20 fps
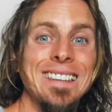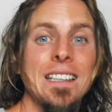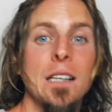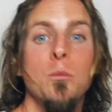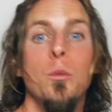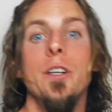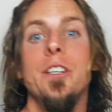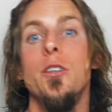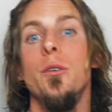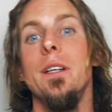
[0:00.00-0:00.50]

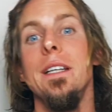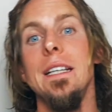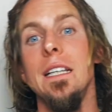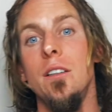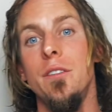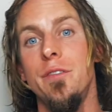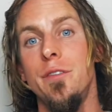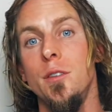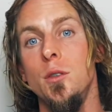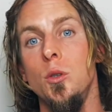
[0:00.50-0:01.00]
then when you
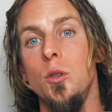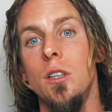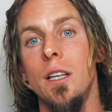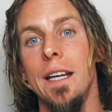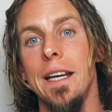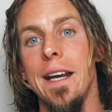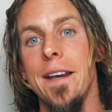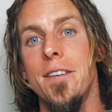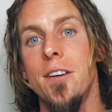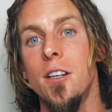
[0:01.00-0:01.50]
eat food
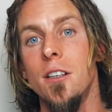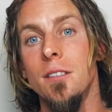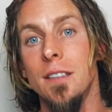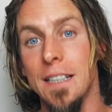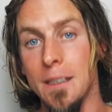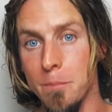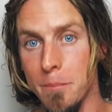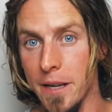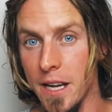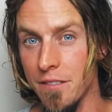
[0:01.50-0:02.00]
later,
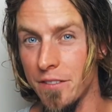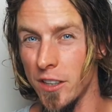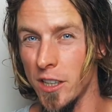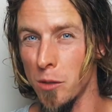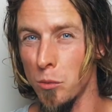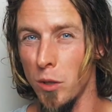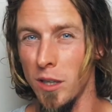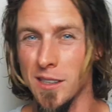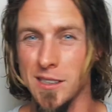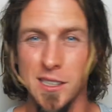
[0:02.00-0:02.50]
it may very
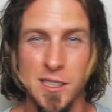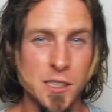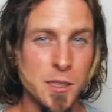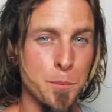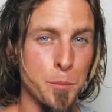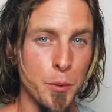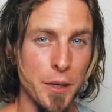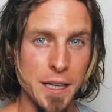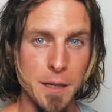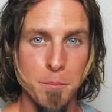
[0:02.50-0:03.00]
well
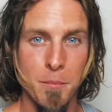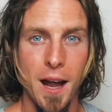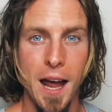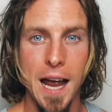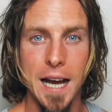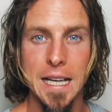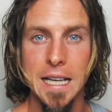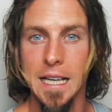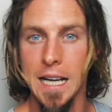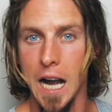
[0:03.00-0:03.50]
spring
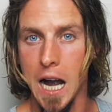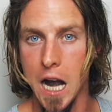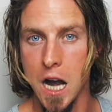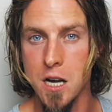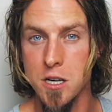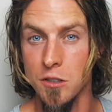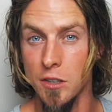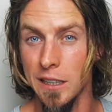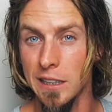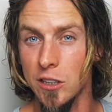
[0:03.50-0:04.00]
back
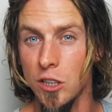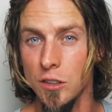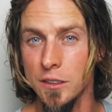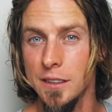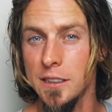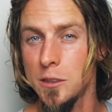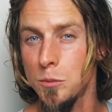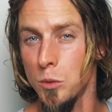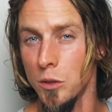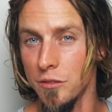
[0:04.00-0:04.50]
harder. I learned
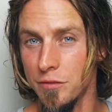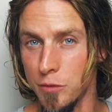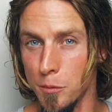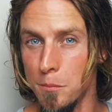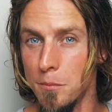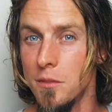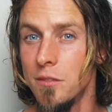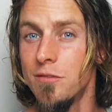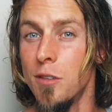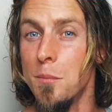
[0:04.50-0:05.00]
this one
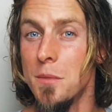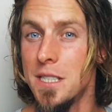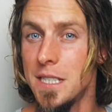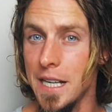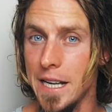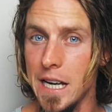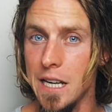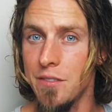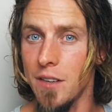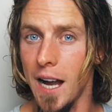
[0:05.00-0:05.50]
from
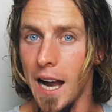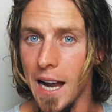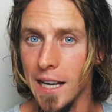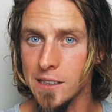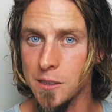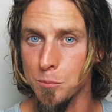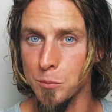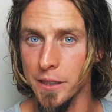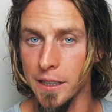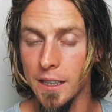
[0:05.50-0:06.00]
Dave
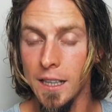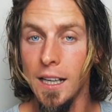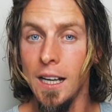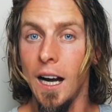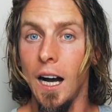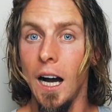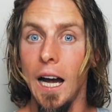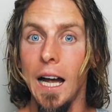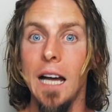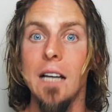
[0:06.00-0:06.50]
Asprey. I